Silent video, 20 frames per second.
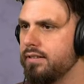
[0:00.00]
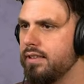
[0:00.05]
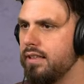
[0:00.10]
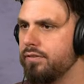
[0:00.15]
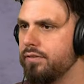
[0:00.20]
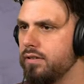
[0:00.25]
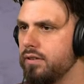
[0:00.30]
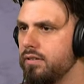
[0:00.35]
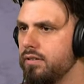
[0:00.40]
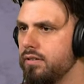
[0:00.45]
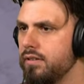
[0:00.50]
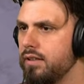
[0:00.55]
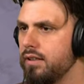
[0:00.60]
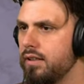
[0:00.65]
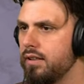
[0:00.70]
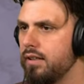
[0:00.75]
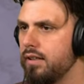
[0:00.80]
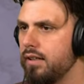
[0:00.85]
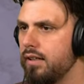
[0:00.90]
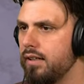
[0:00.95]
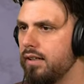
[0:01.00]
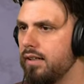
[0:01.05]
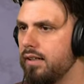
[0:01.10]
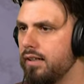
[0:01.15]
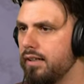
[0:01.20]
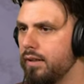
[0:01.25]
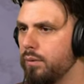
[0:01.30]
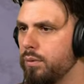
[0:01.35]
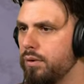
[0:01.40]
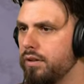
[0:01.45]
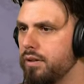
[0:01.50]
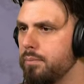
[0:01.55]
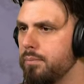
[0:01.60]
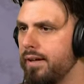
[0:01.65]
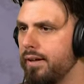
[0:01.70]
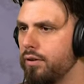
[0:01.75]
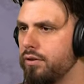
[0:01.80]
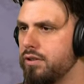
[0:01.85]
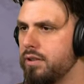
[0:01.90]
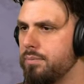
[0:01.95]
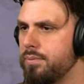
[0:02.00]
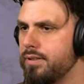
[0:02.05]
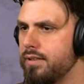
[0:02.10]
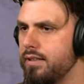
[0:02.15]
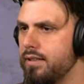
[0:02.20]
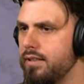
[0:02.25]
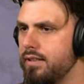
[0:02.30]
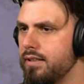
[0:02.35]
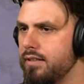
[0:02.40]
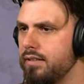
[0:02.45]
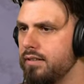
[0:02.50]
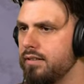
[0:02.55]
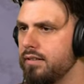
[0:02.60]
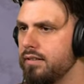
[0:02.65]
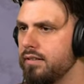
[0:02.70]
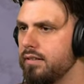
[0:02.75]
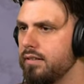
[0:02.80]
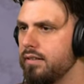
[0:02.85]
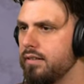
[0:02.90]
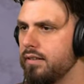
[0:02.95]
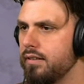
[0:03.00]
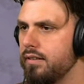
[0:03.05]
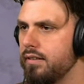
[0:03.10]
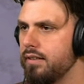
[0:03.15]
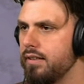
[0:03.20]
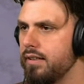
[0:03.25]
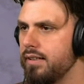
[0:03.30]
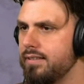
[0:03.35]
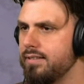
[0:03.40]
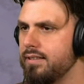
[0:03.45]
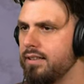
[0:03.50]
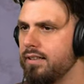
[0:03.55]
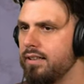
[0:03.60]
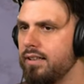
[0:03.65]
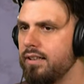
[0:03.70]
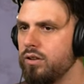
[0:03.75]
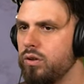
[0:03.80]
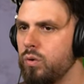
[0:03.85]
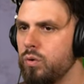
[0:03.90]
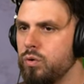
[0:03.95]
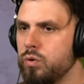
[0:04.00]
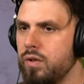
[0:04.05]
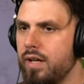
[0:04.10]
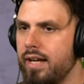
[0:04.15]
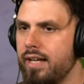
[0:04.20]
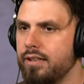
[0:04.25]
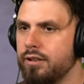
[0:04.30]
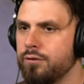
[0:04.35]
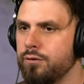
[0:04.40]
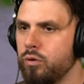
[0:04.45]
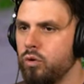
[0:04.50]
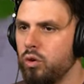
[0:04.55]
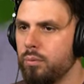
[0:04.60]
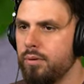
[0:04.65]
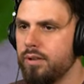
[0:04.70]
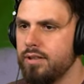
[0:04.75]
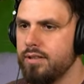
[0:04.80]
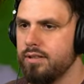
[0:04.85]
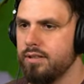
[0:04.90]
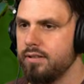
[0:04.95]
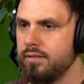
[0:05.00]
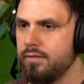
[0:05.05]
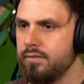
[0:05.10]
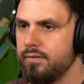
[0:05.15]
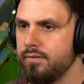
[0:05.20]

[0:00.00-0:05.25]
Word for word: stuff, dude. Uh, get one of the microchips in. Okay, still need two transformers.